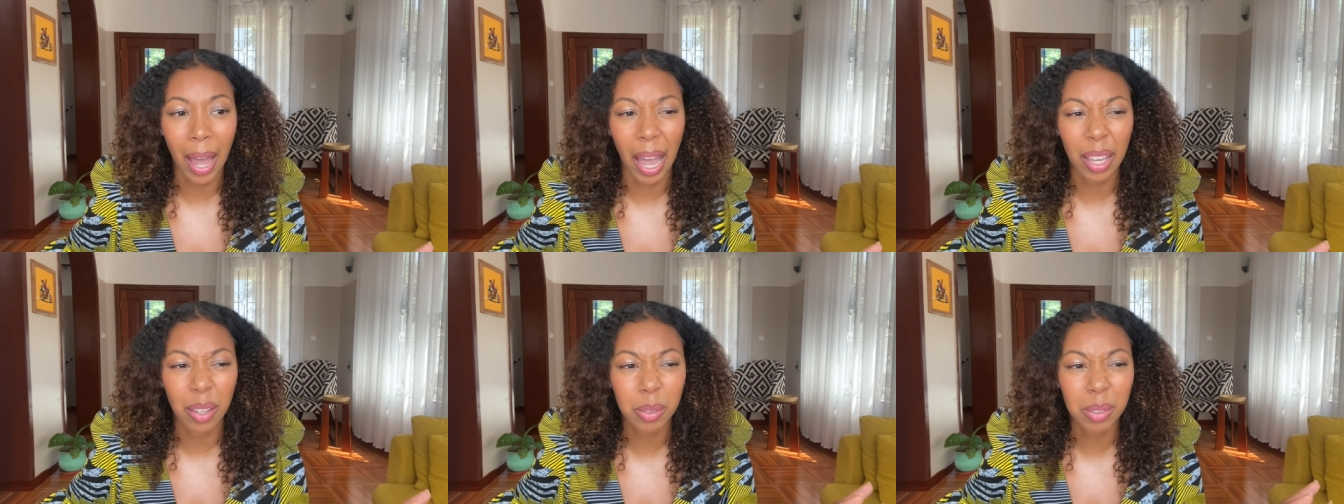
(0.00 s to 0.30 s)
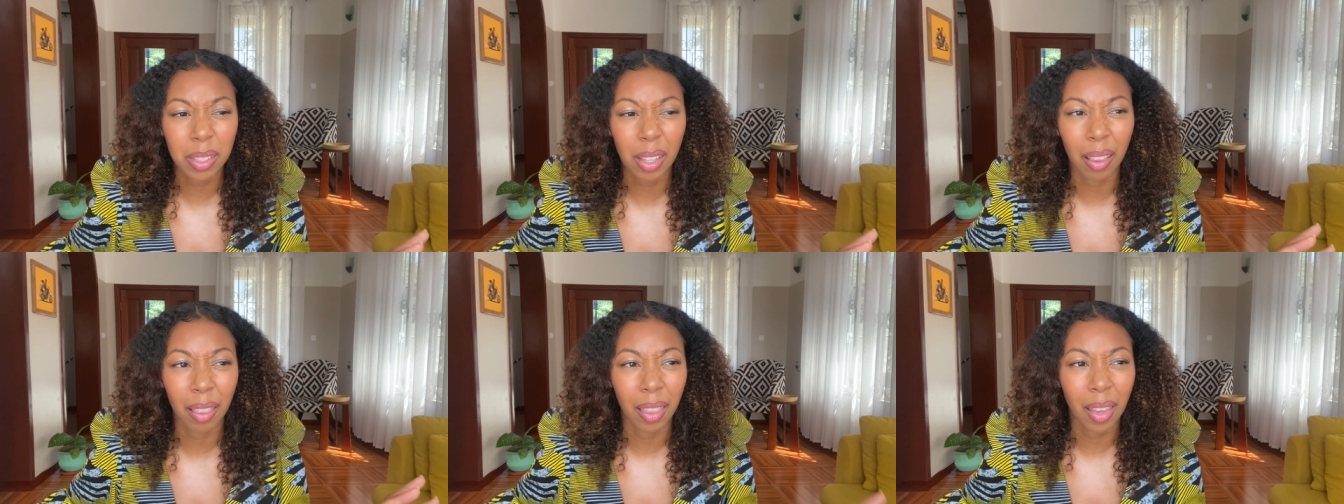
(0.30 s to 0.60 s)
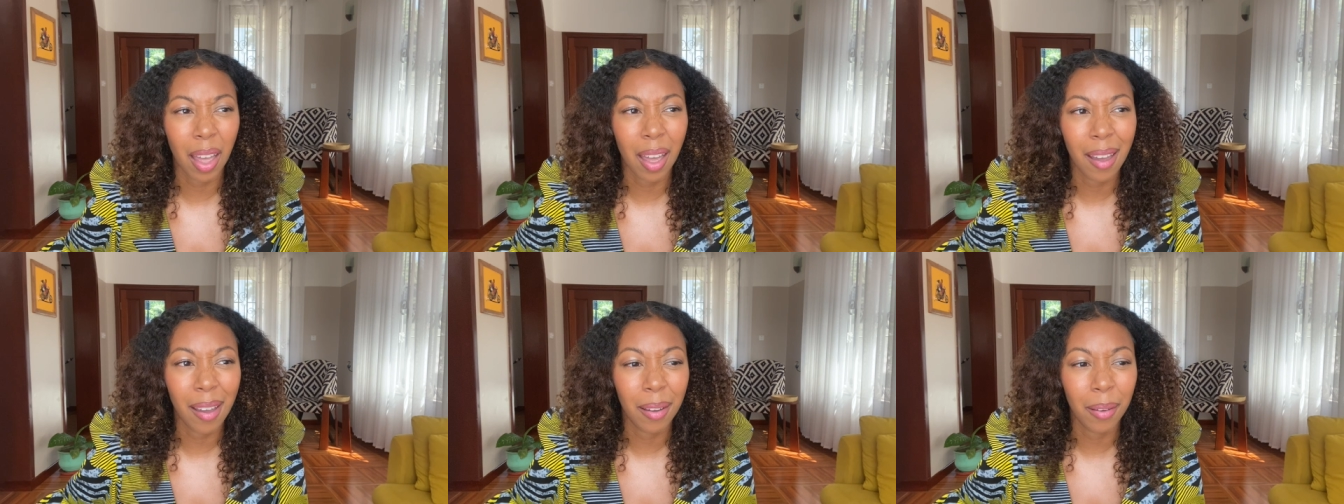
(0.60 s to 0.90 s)
I used to
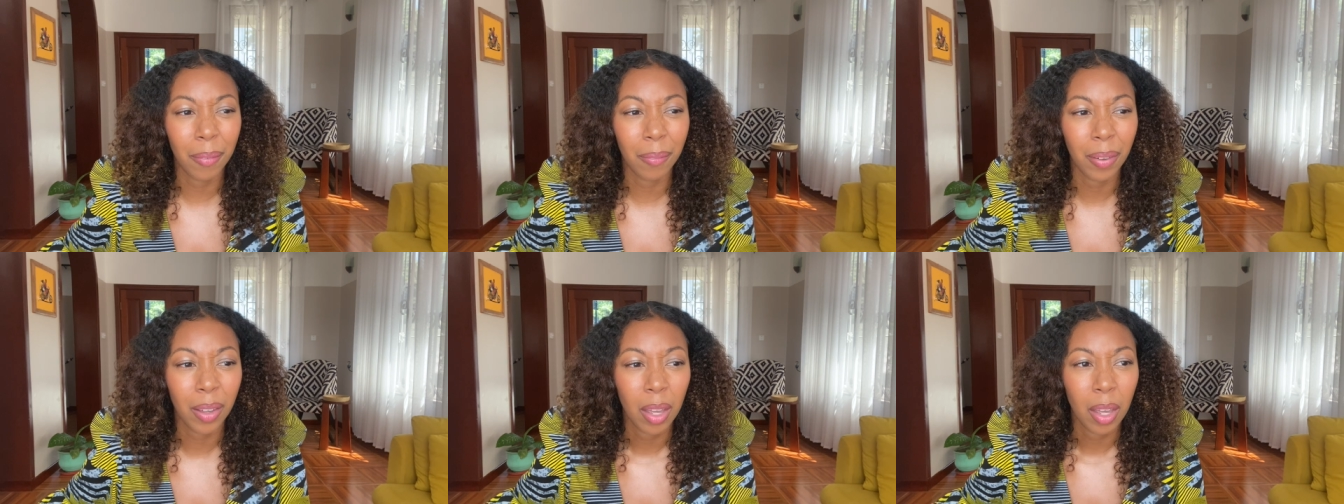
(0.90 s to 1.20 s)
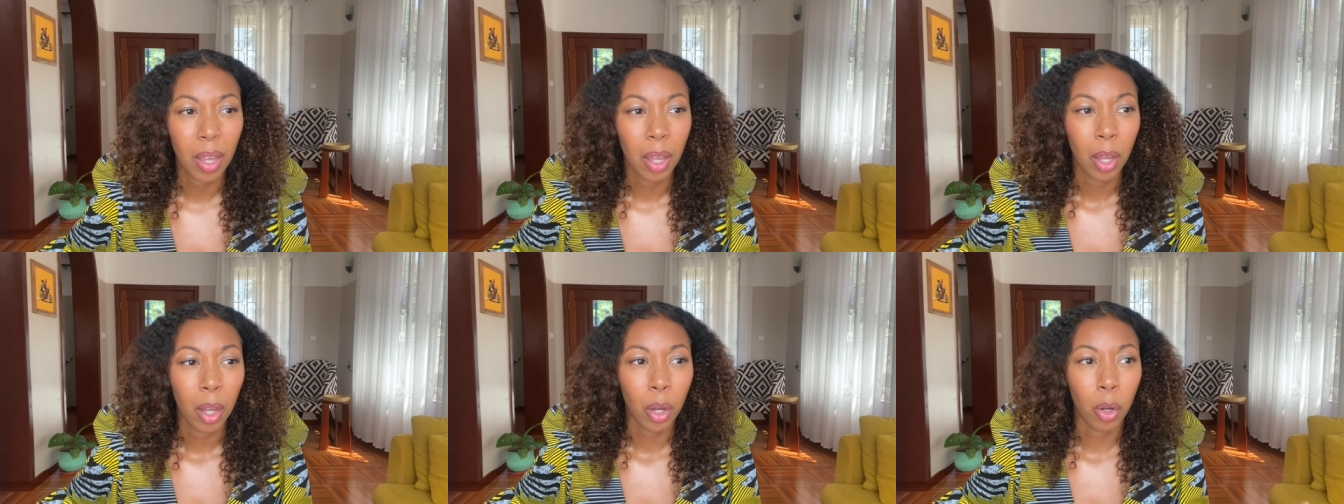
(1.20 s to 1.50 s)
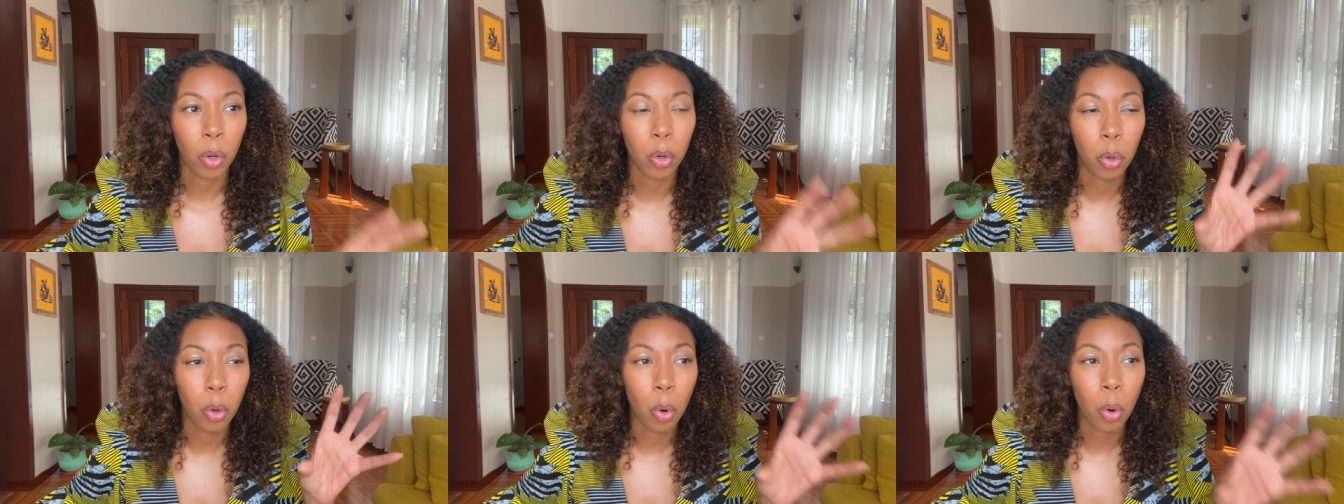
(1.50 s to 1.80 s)
love
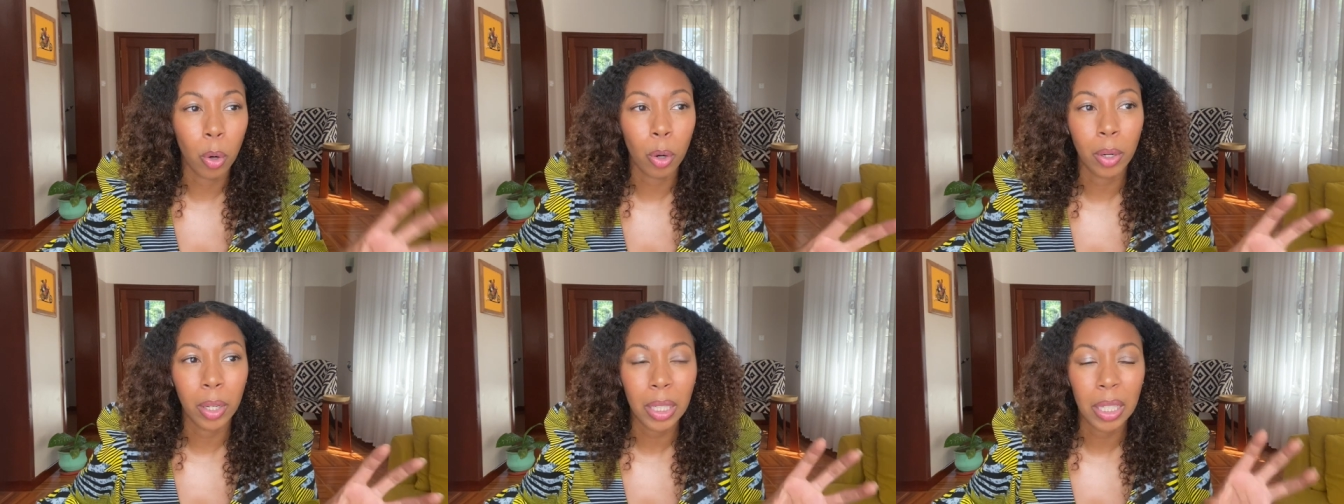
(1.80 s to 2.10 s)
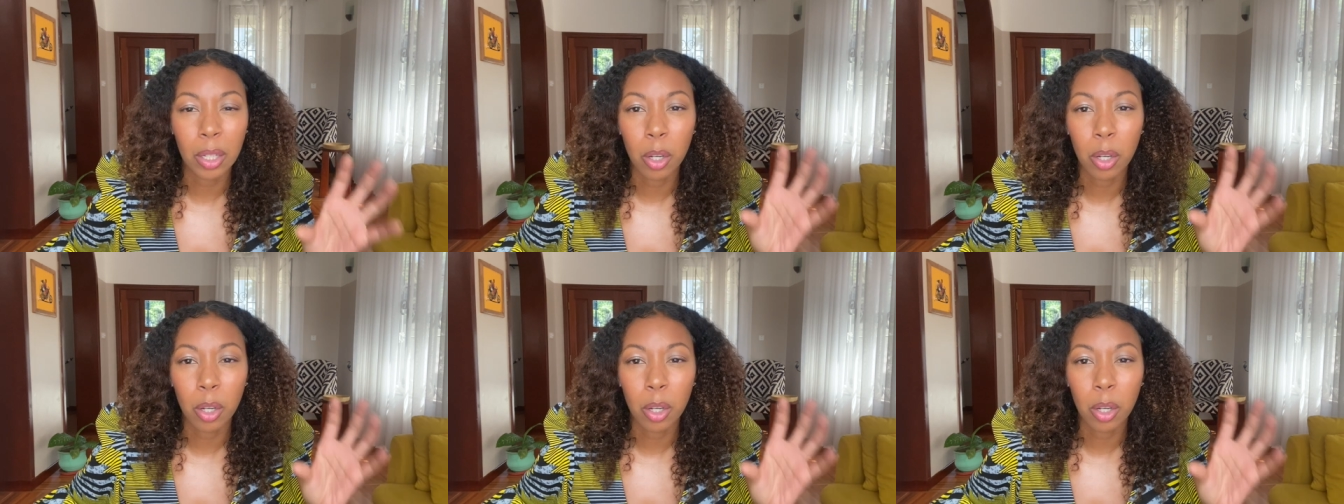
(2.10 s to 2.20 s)
gory